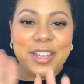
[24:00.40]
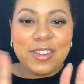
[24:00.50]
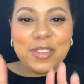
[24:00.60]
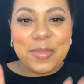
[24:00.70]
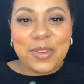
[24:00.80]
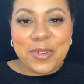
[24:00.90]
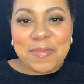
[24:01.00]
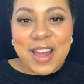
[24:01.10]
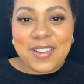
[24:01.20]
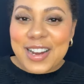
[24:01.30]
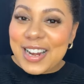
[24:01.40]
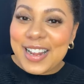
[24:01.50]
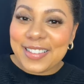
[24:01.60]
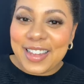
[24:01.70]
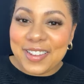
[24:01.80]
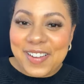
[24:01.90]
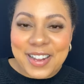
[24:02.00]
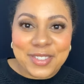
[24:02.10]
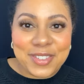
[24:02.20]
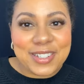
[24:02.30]
thank you so much for moderating. Thank you
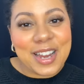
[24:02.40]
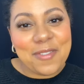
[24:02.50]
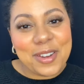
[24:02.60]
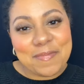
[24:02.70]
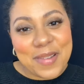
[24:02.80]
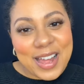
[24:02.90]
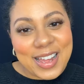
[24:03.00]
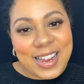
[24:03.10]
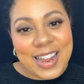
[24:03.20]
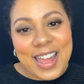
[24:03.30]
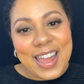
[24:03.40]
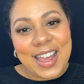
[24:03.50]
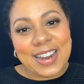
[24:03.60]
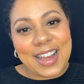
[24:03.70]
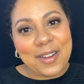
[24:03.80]
guys for stopping by. And